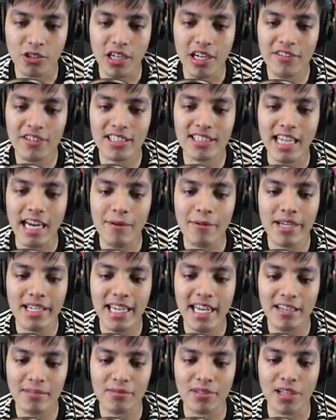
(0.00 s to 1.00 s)
So every time
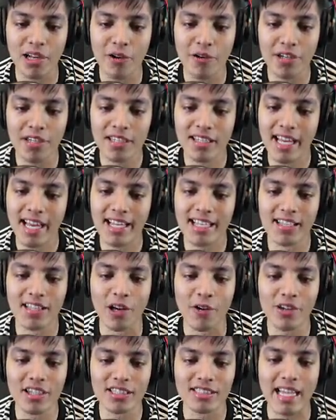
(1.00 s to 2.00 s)
we get him lower,
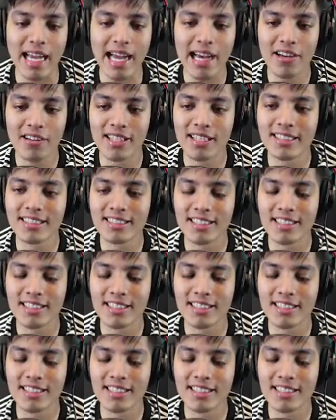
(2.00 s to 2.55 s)
like lower his health,